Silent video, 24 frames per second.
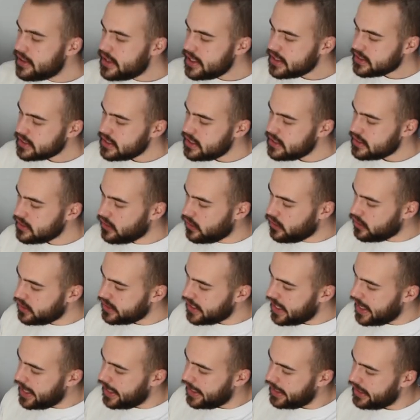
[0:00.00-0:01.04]
This is
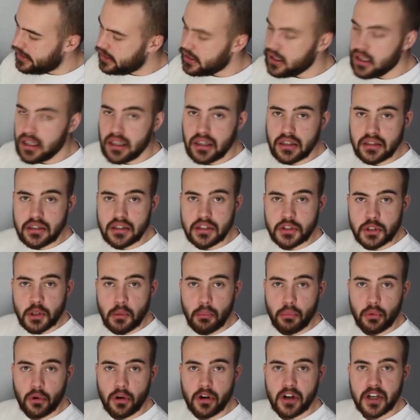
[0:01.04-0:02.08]
on a large
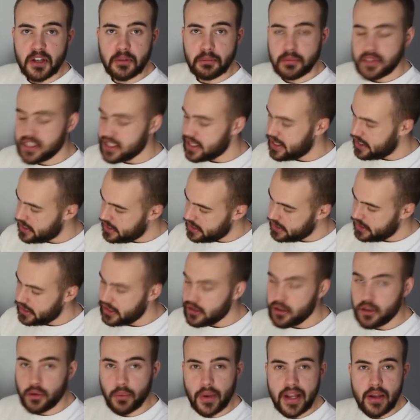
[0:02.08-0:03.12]
Brockum tag,
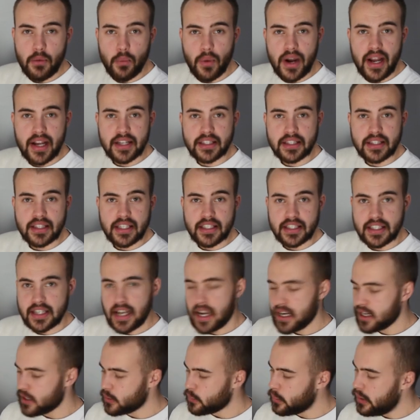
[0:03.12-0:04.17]
great wear to this
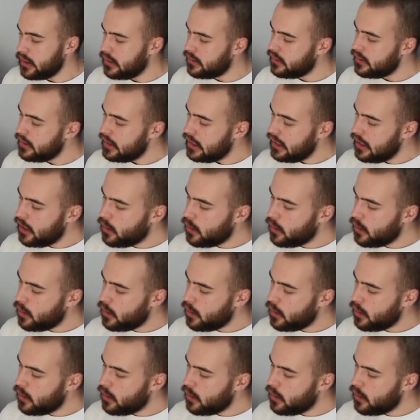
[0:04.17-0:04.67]
tag as well.